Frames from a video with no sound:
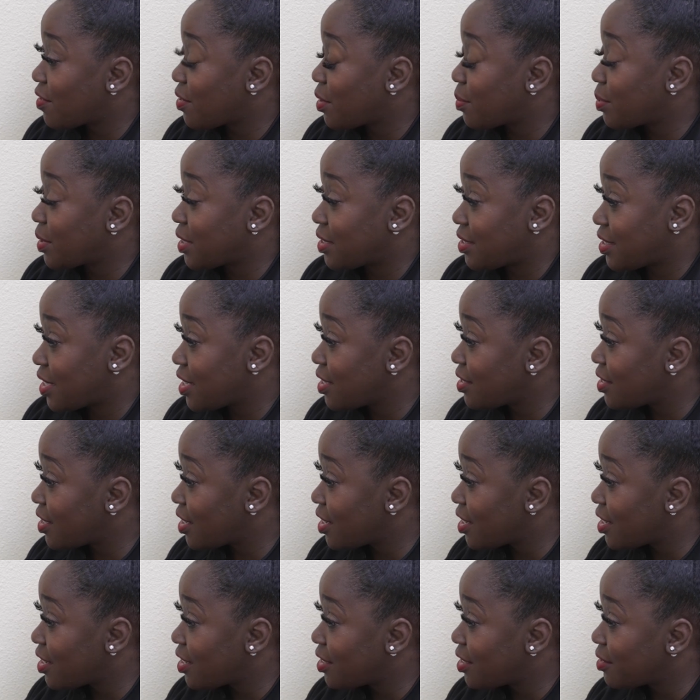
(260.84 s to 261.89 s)
of the
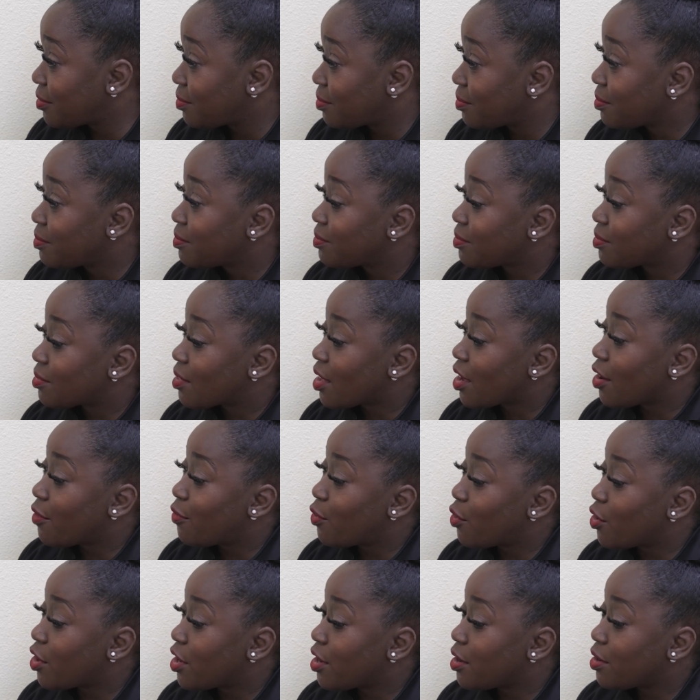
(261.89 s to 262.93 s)
placenta
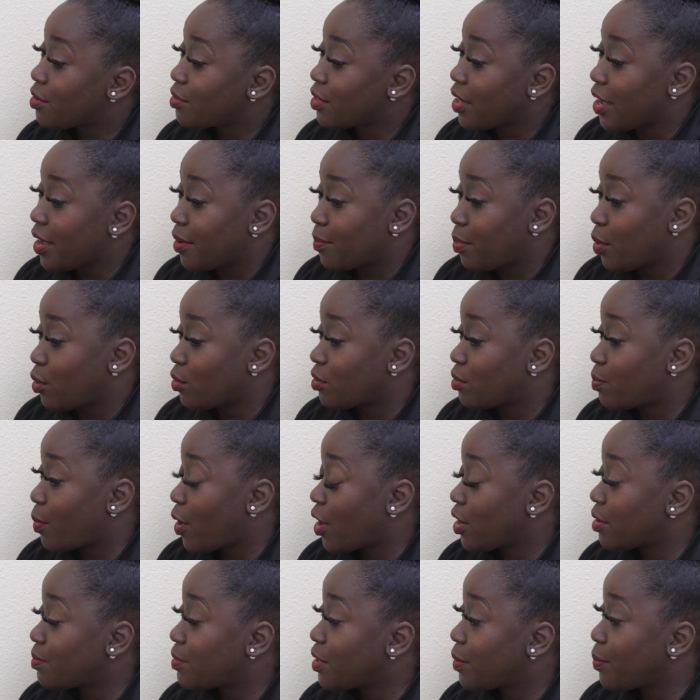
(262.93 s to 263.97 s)
for like
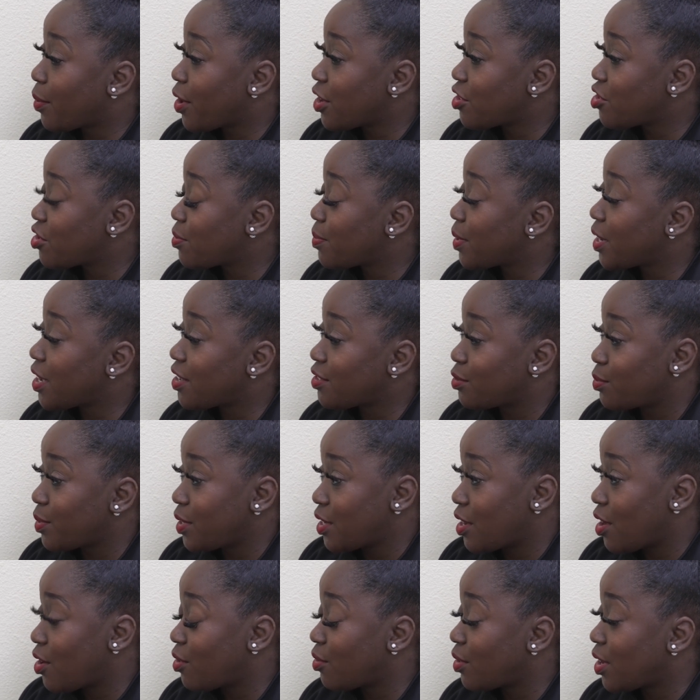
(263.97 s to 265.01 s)
postpartum depression, because we
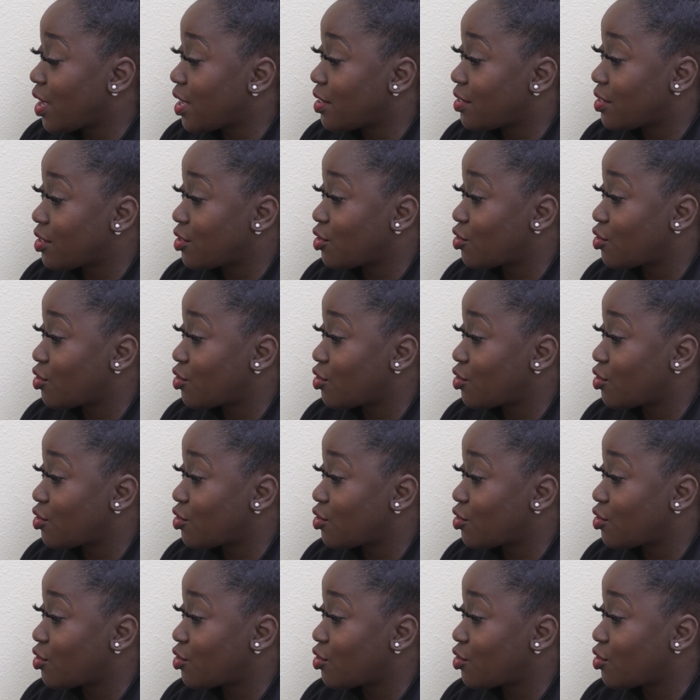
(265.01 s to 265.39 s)
know it's a